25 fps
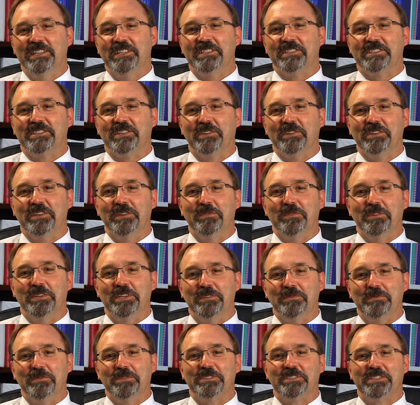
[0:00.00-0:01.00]
So it,
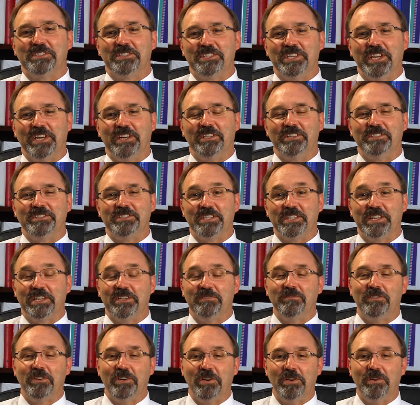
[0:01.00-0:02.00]
it was challenging
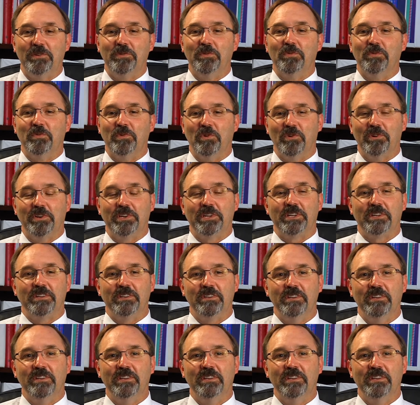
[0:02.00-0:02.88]
and very rewarding.